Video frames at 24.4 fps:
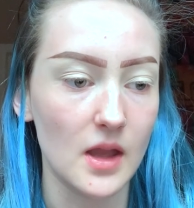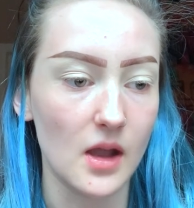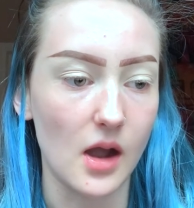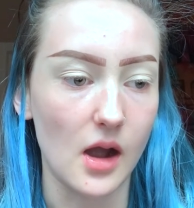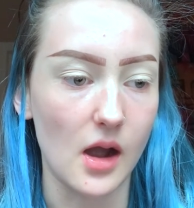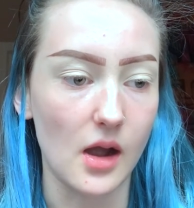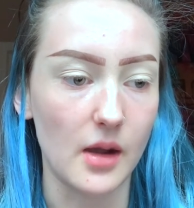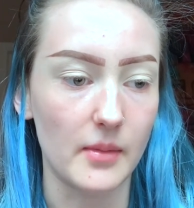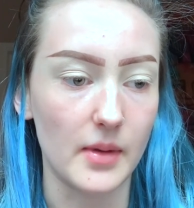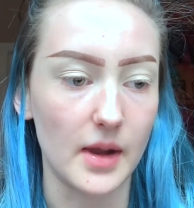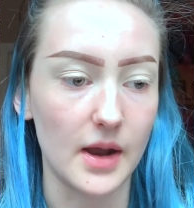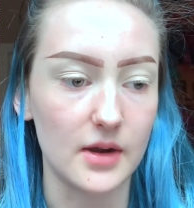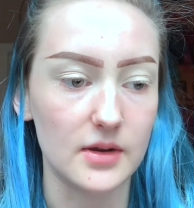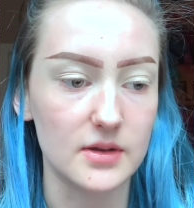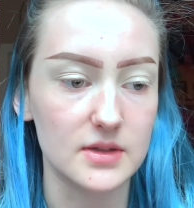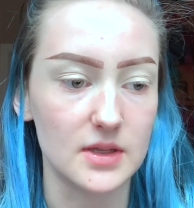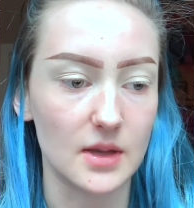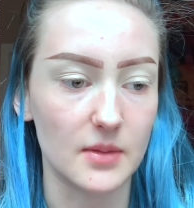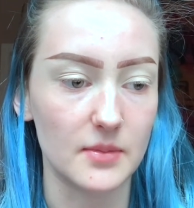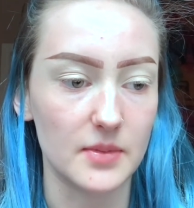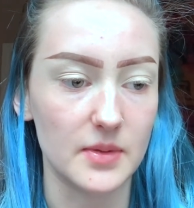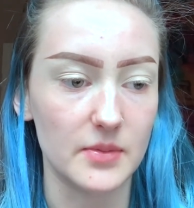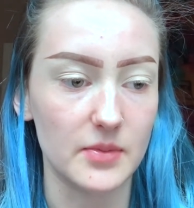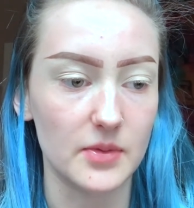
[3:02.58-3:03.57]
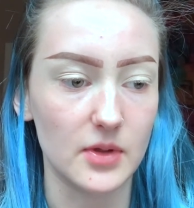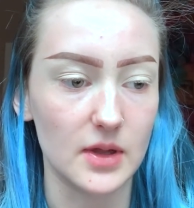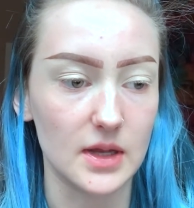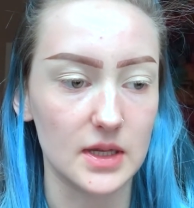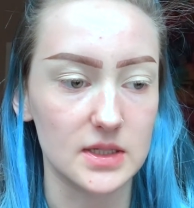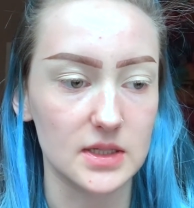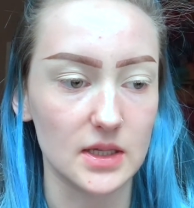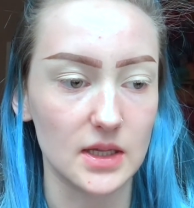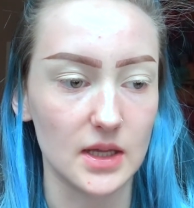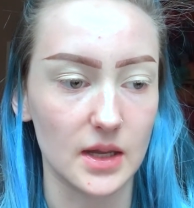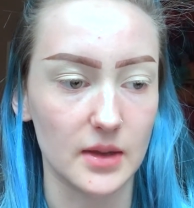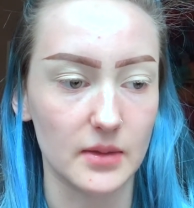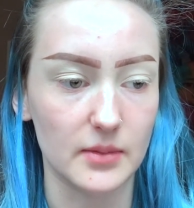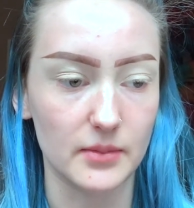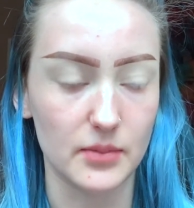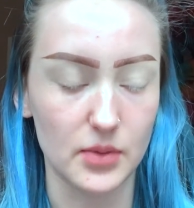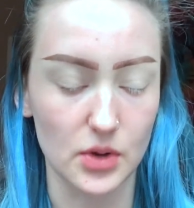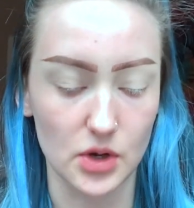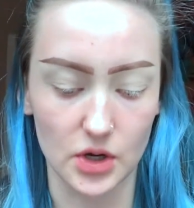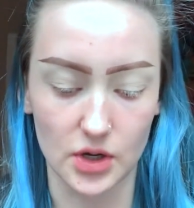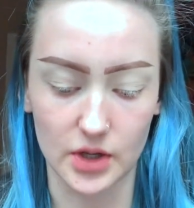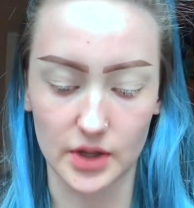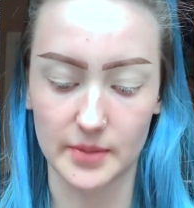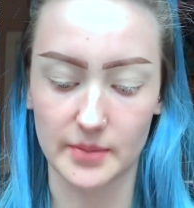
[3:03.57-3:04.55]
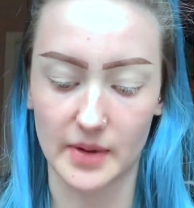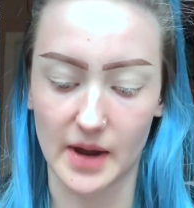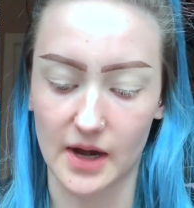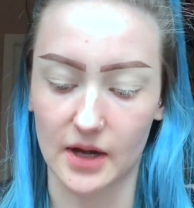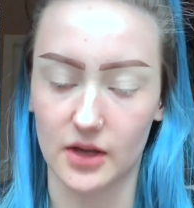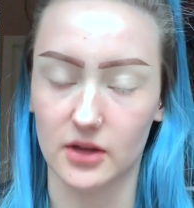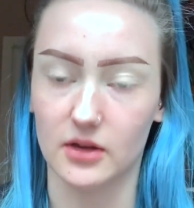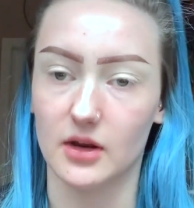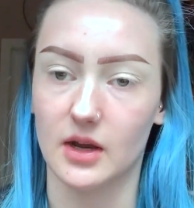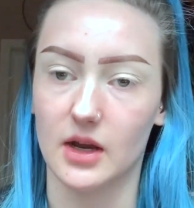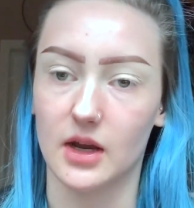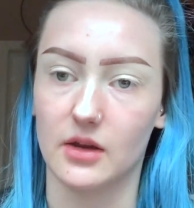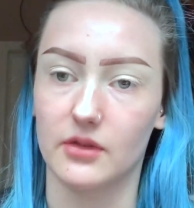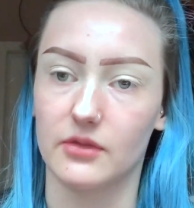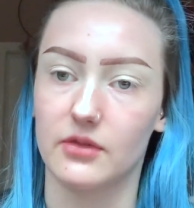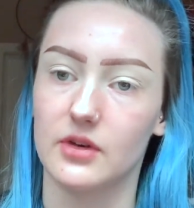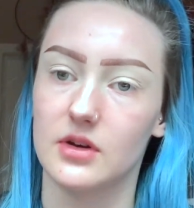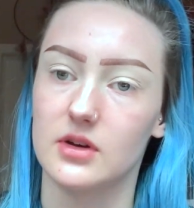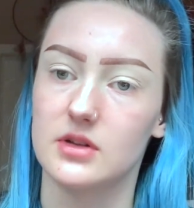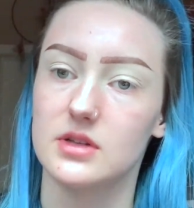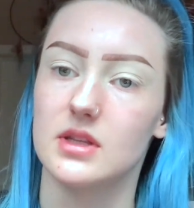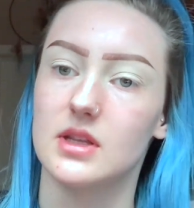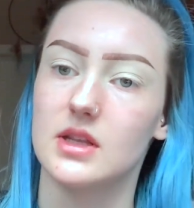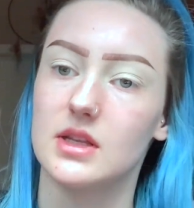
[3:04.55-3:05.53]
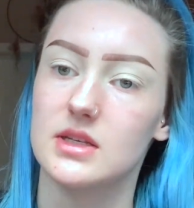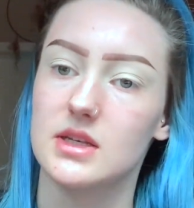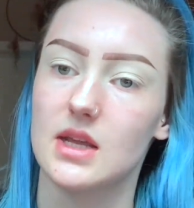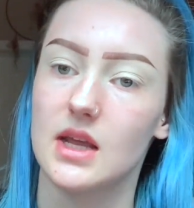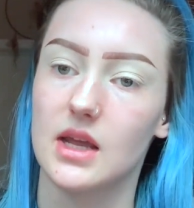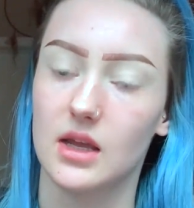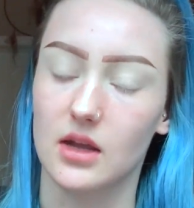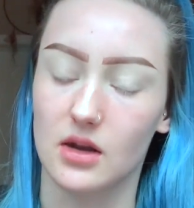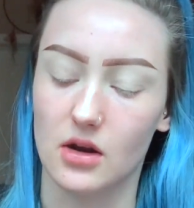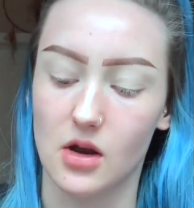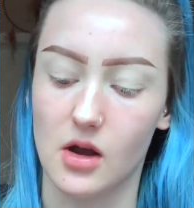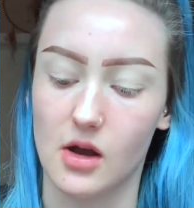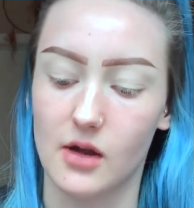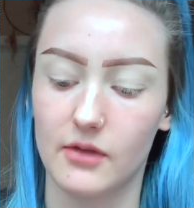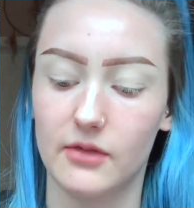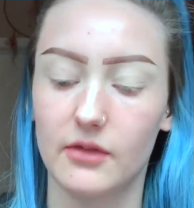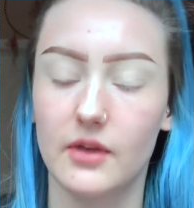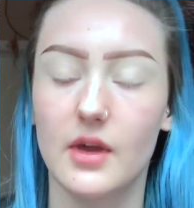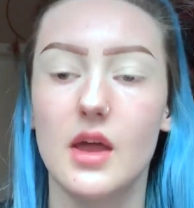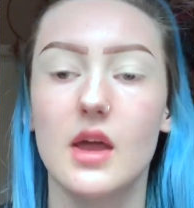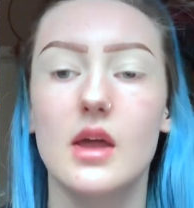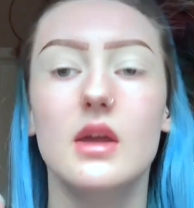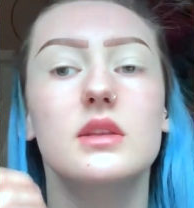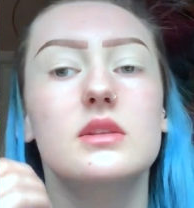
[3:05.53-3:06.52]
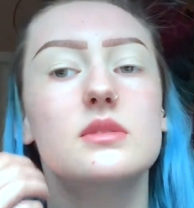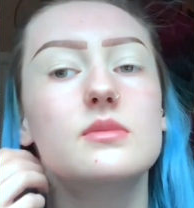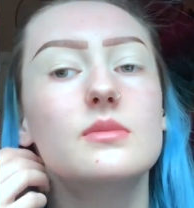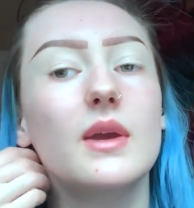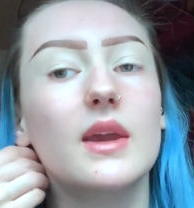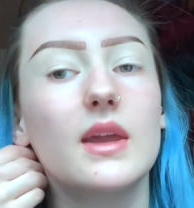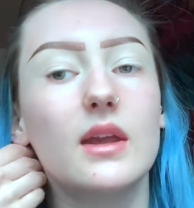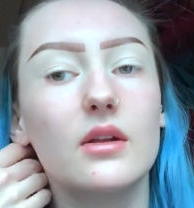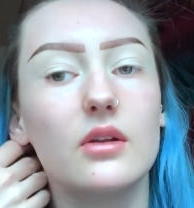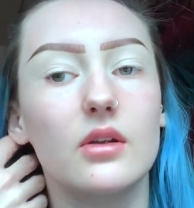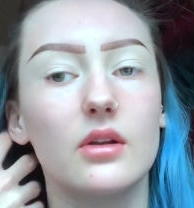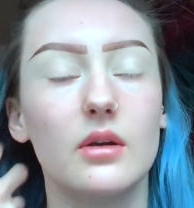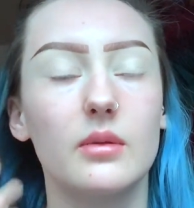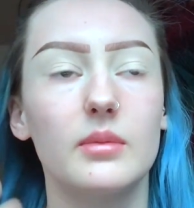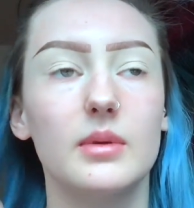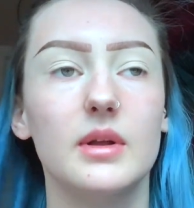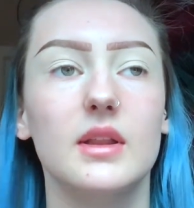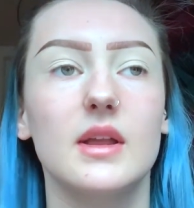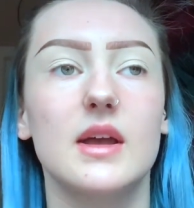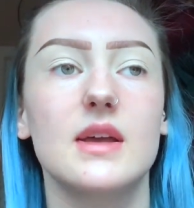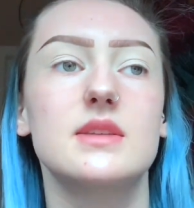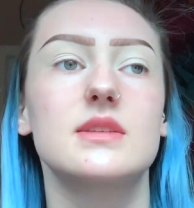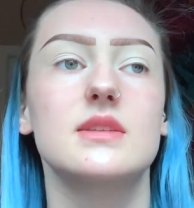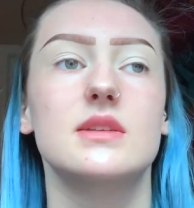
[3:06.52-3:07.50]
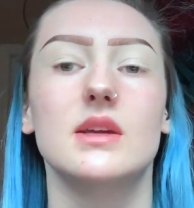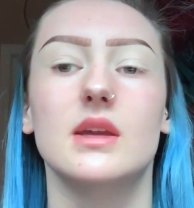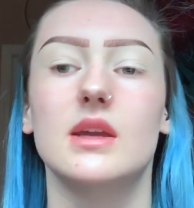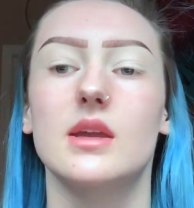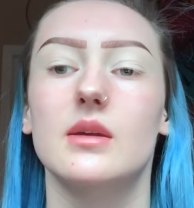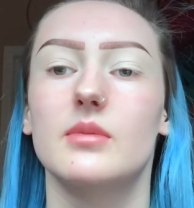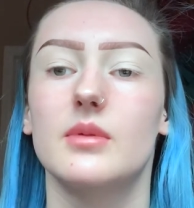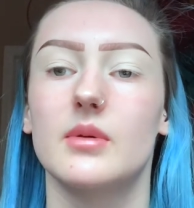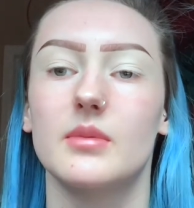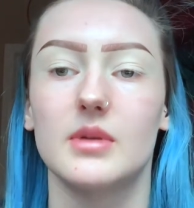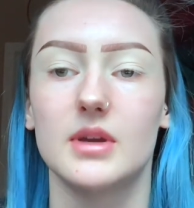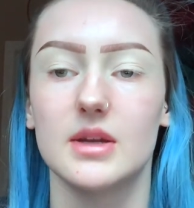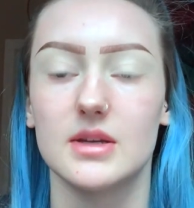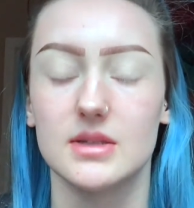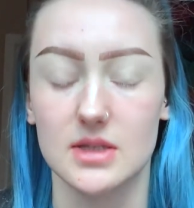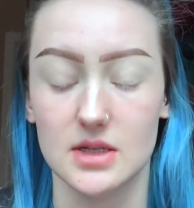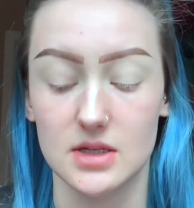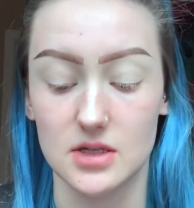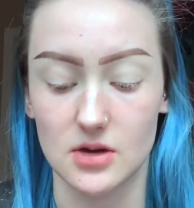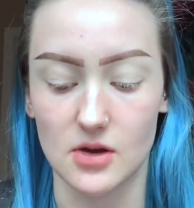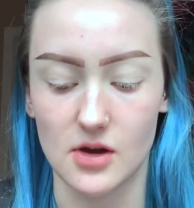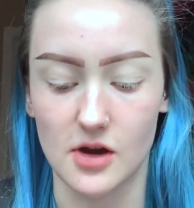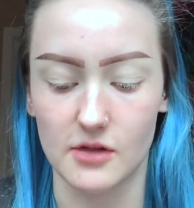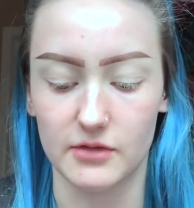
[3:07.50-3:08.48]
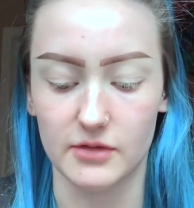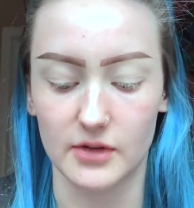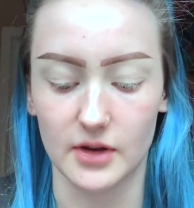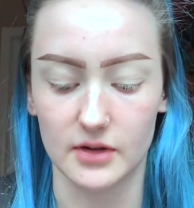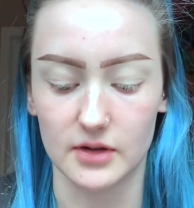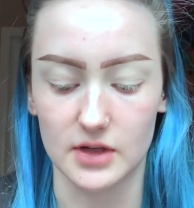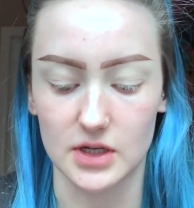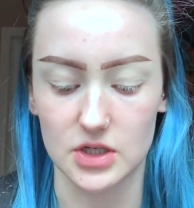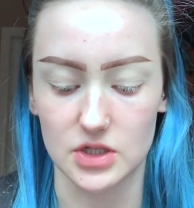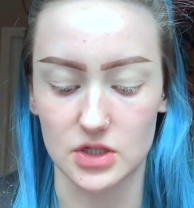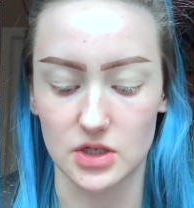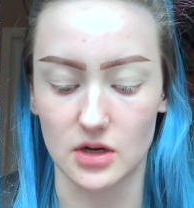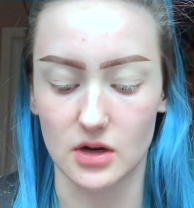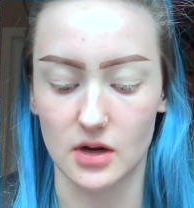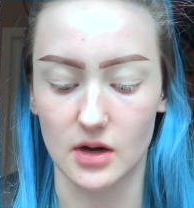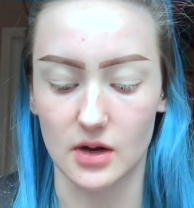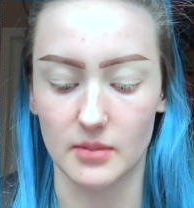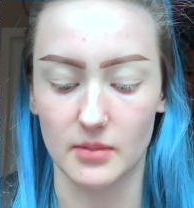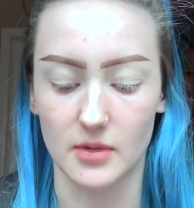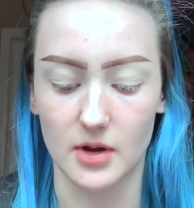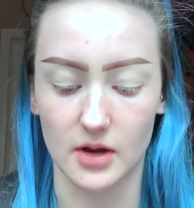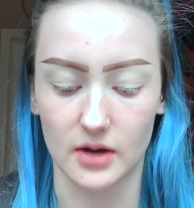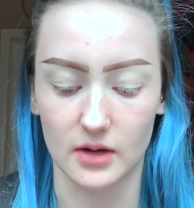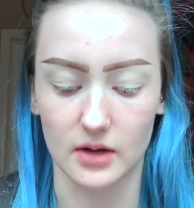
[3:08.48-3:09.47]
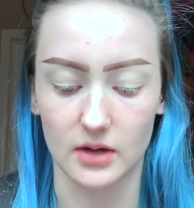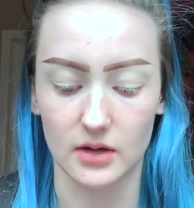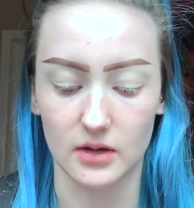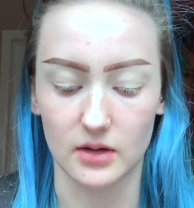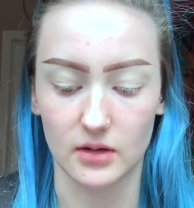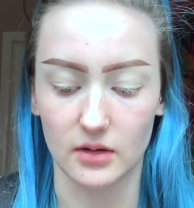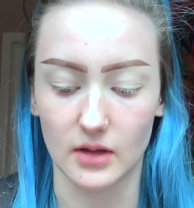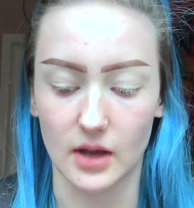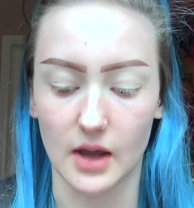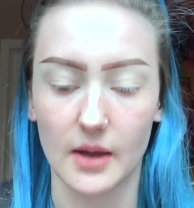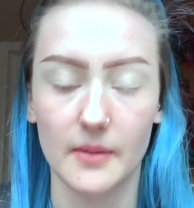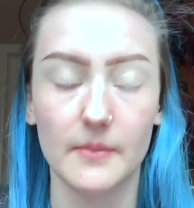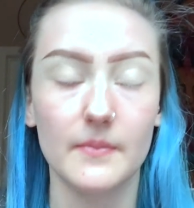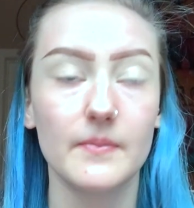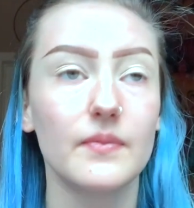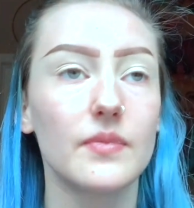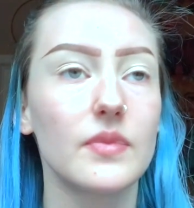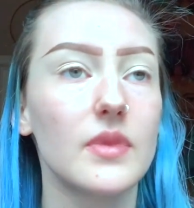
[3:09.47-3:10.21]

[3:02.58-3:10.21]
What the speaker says: I know some people like to like put it on the back of their hand first and then take it off to make it a little bit less sticky, but because I don't have foundation on, I'm not going to do that.